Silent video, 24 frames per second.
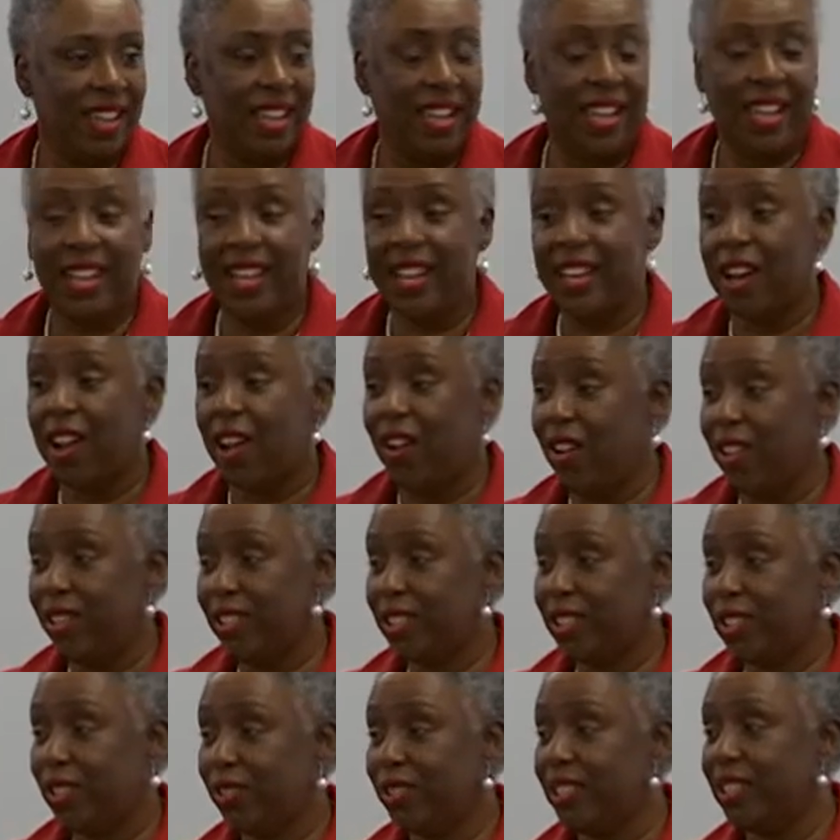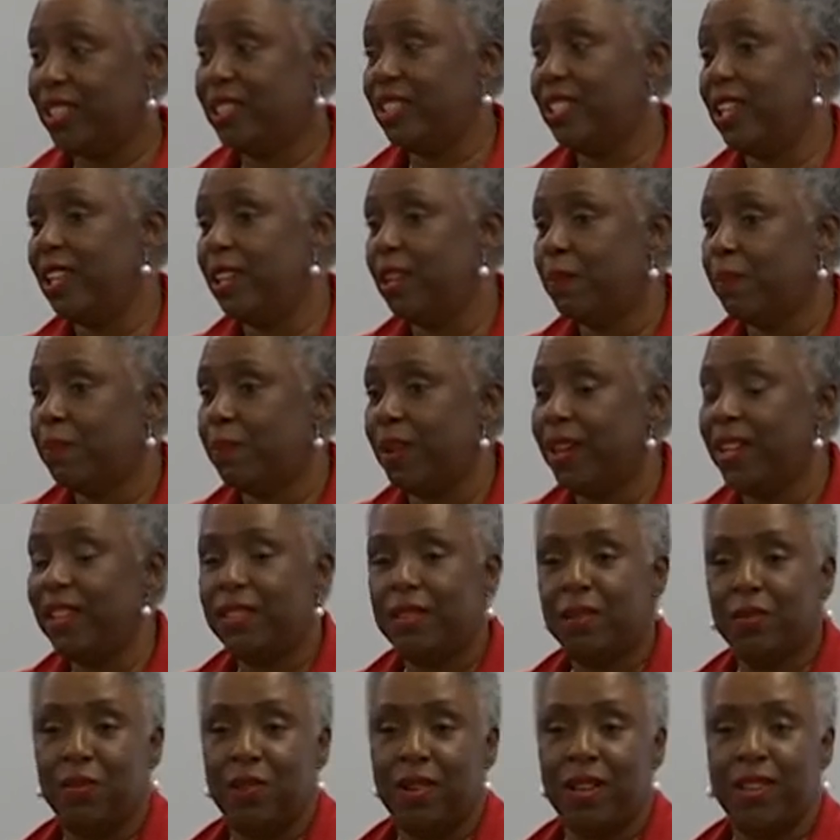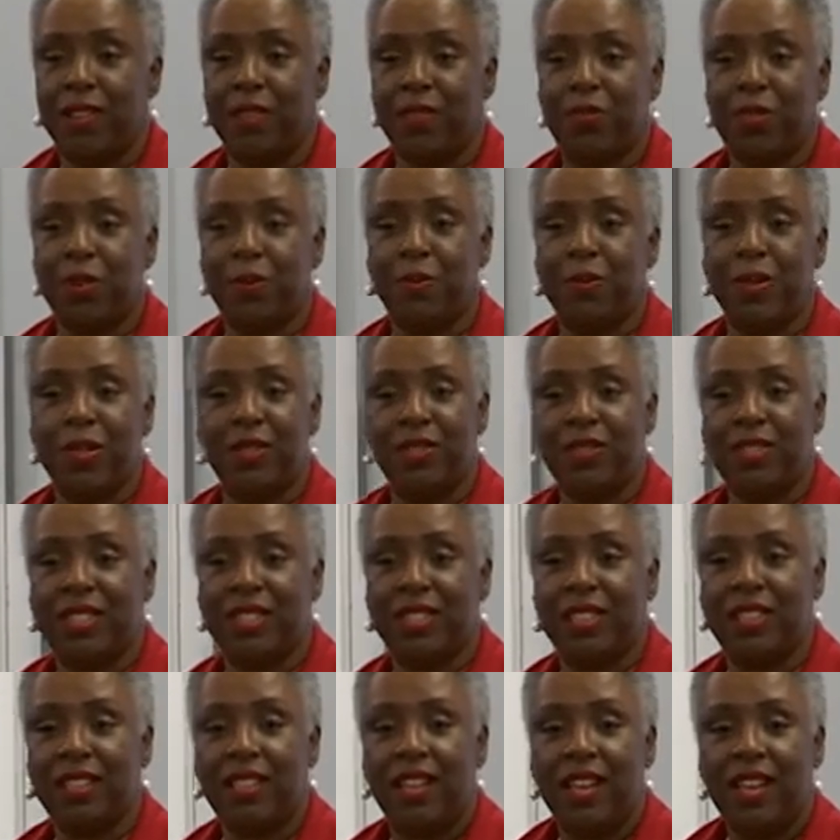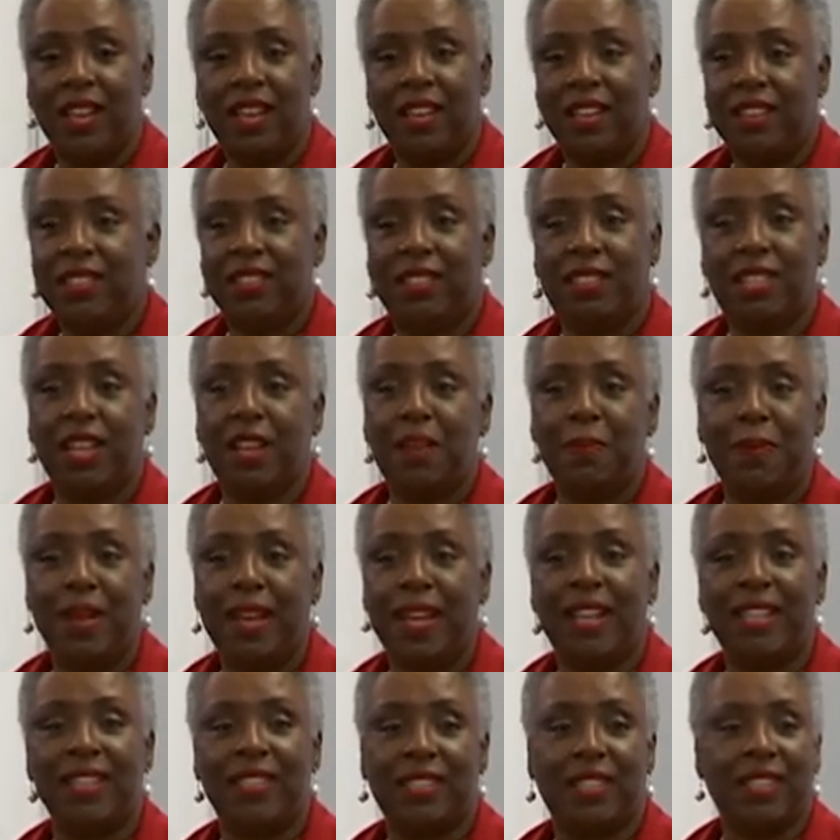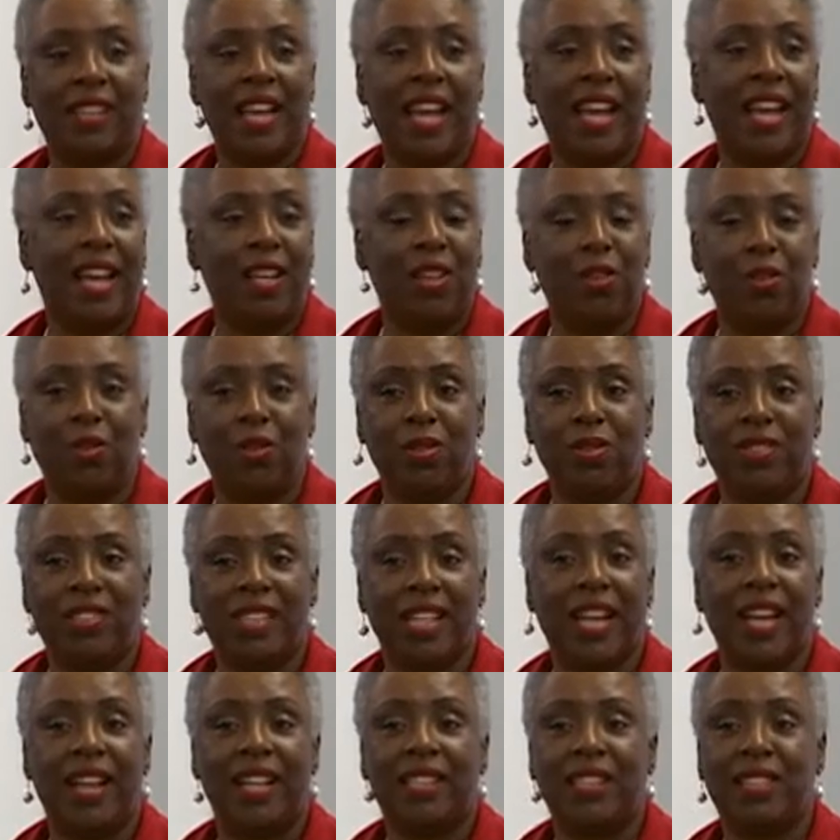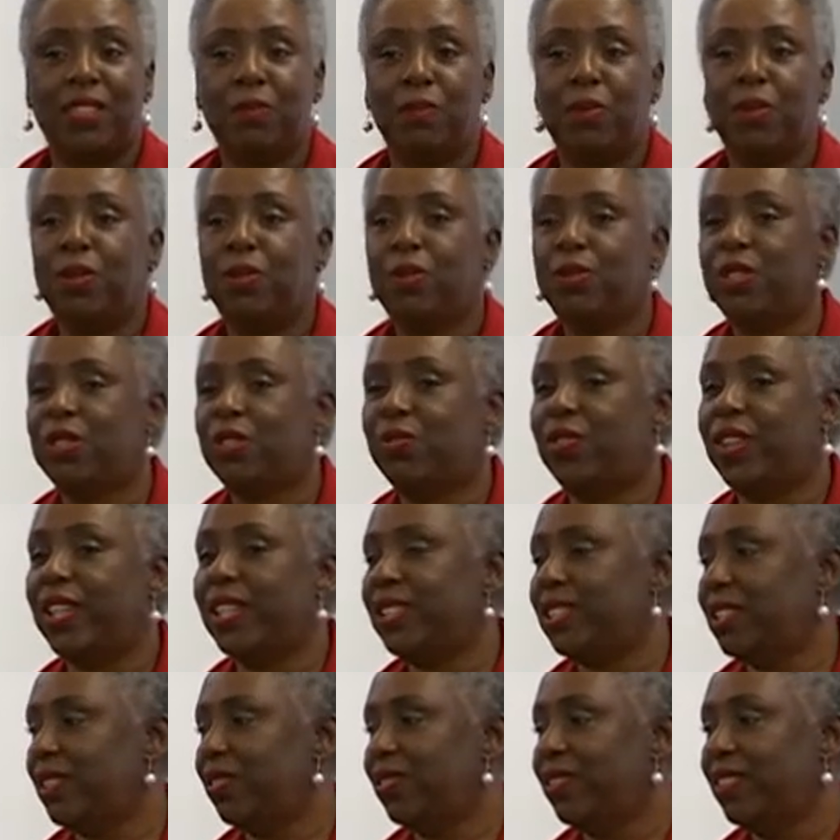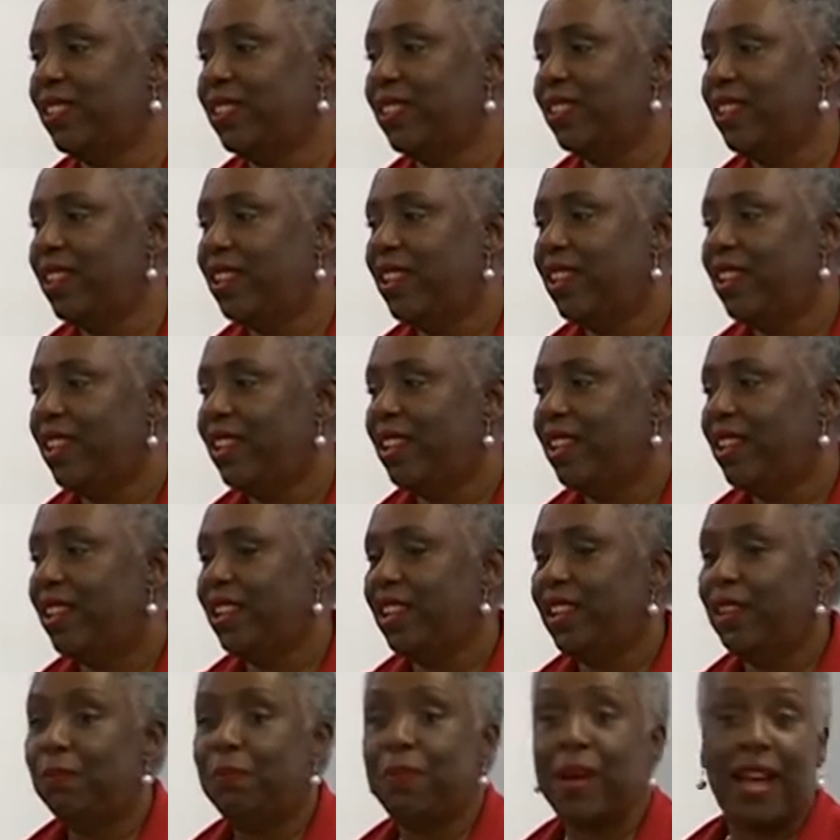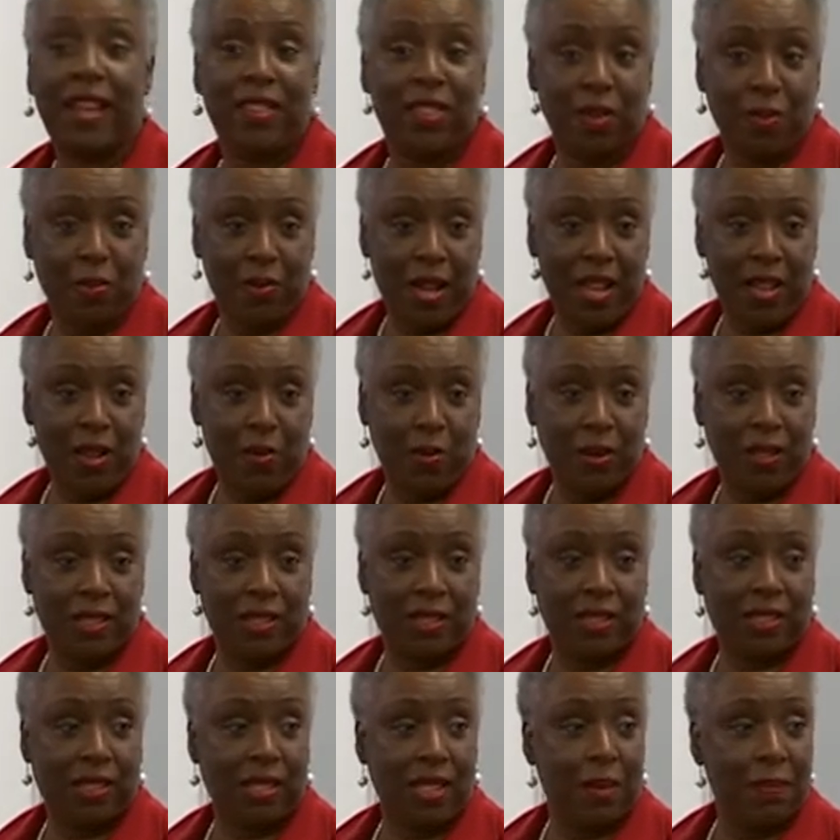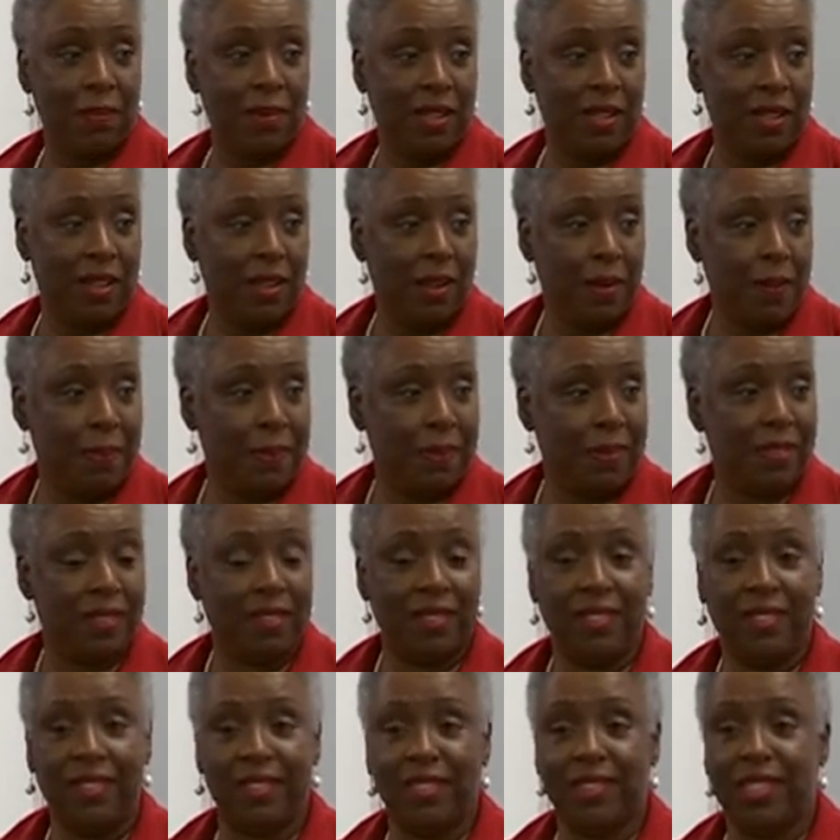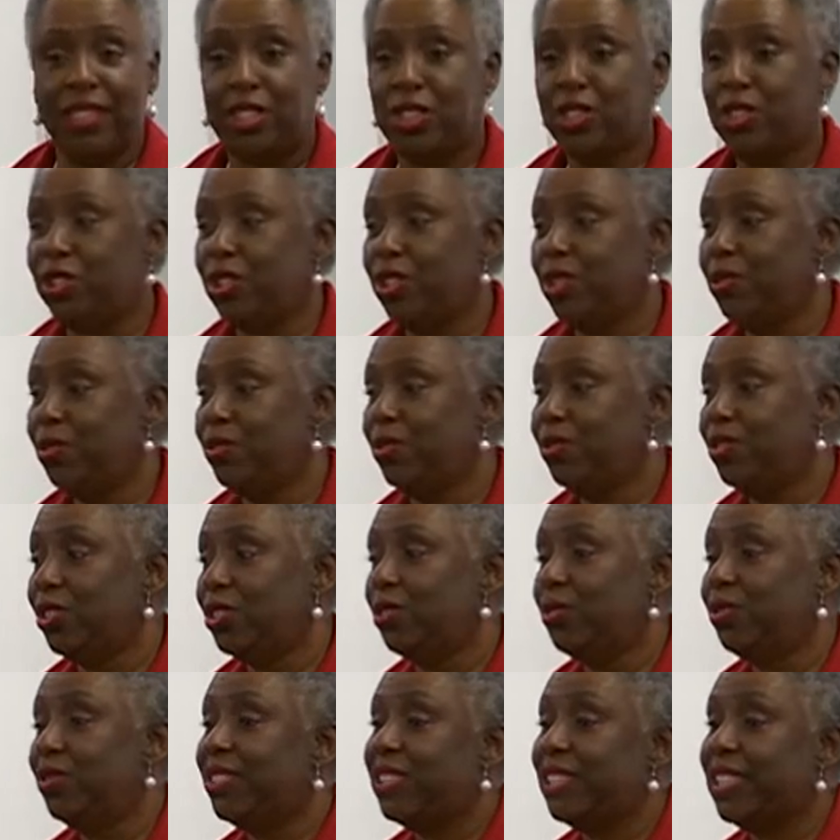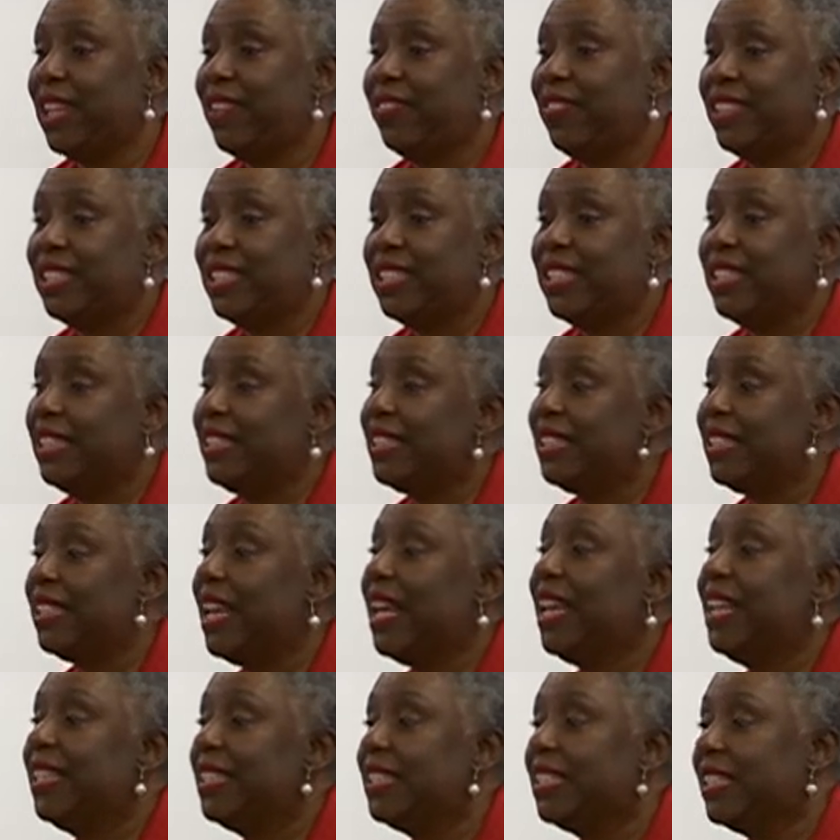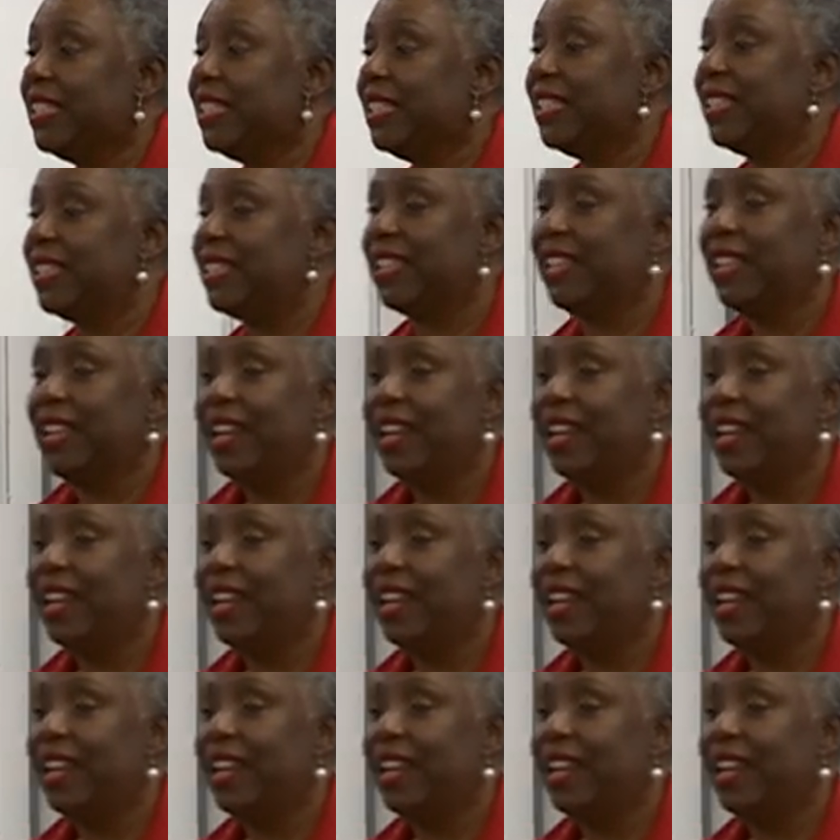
And also to celebrate the wonderful music, Jump has an annual Jazz and Blues Festival. By the way, which is coming up this June, June 17th and 18th.